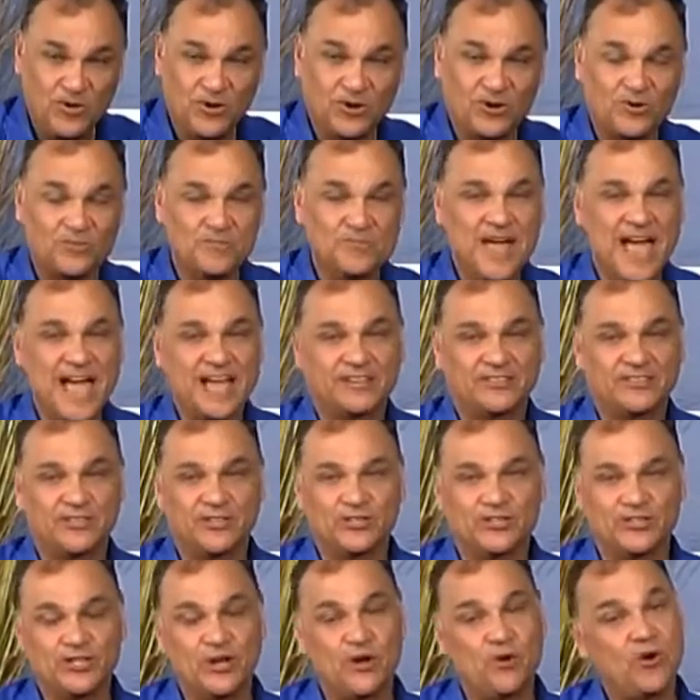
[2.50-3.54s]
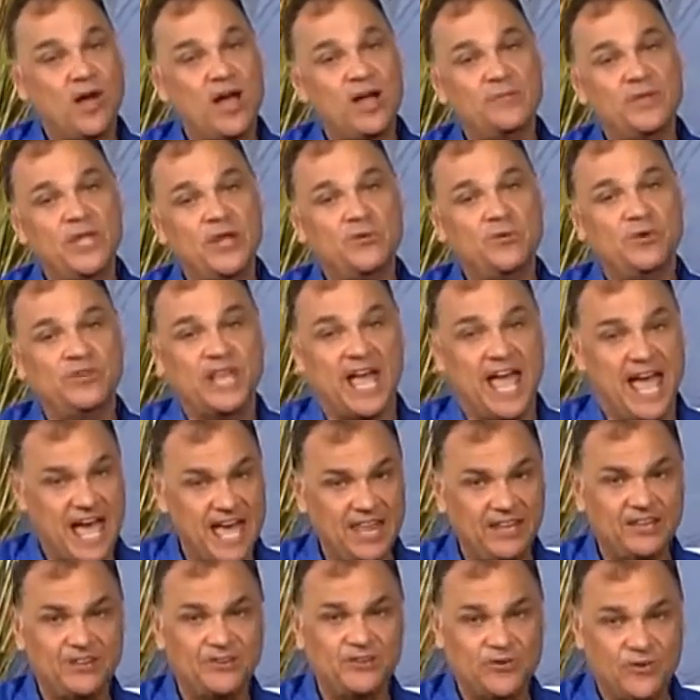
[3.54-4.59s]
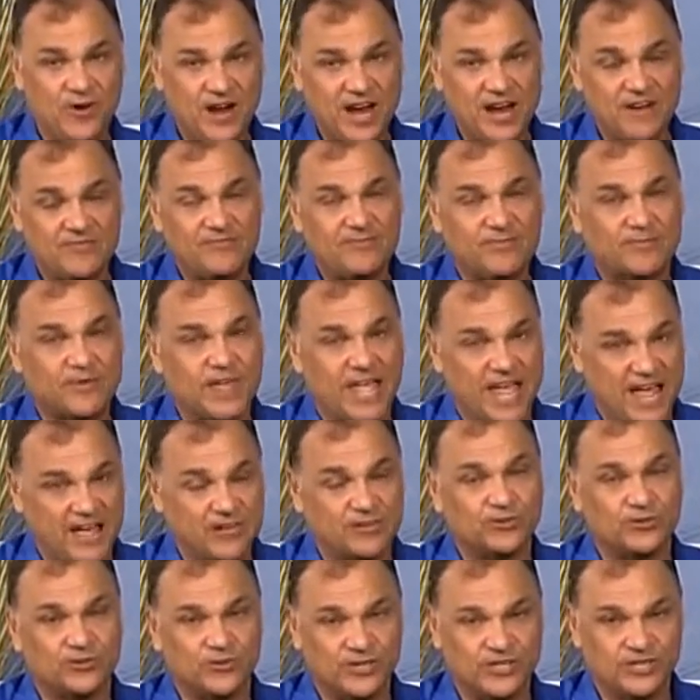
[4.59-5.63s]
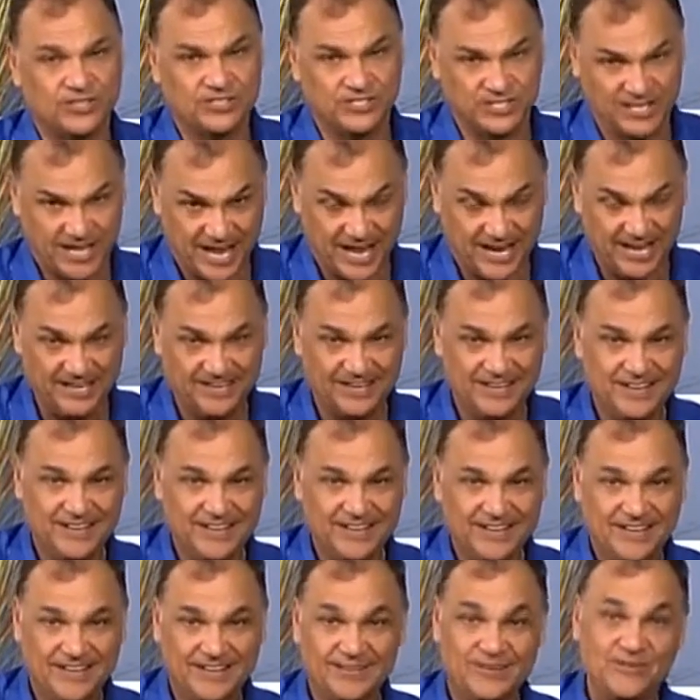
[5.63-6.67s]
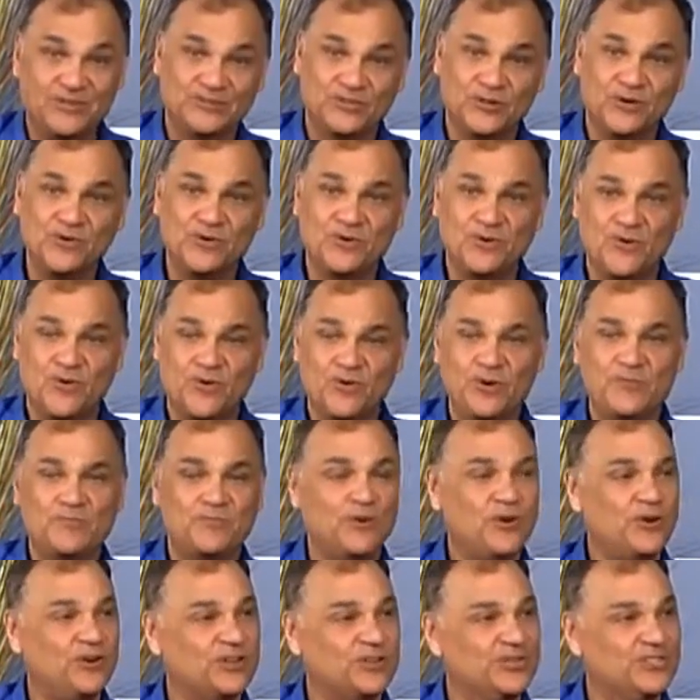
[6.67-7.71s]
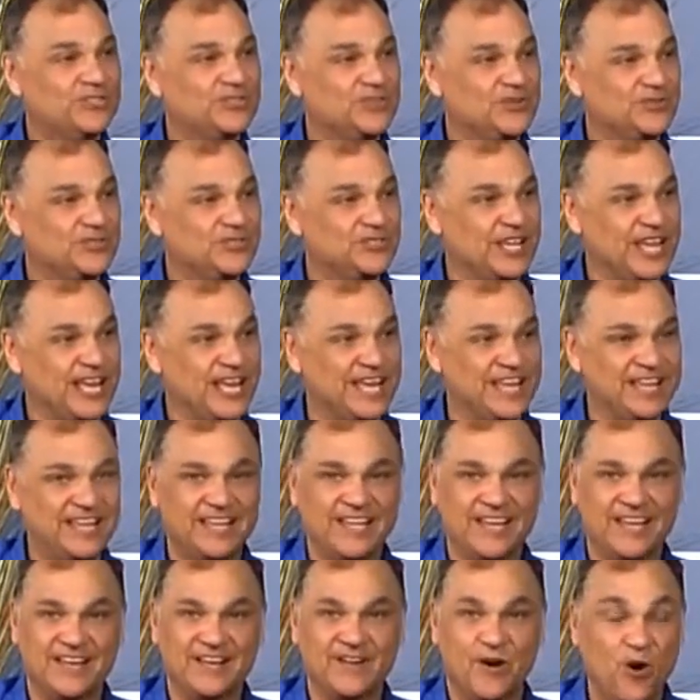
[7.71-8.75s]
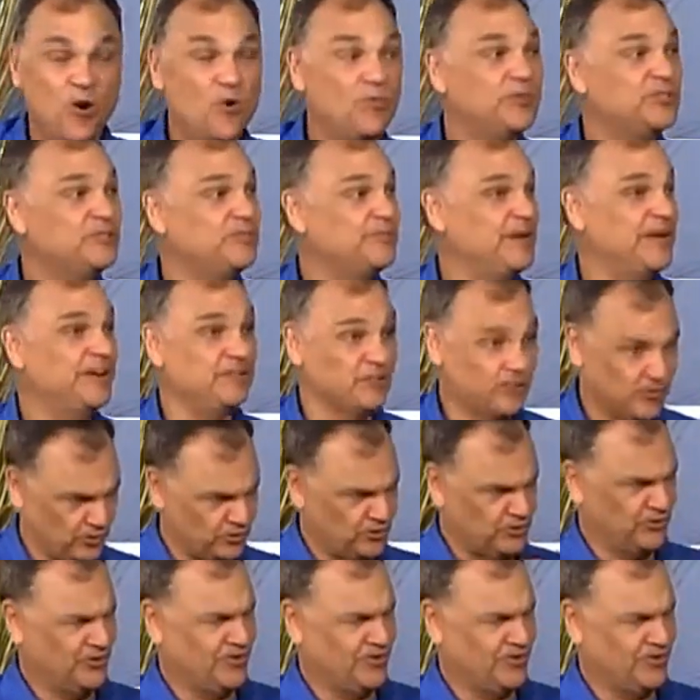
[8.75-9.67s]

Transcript: Welcome back to the show. I'm here with Alan Graham from Counts Real Estate, and also Corey Brookins, who is a home inspector, or a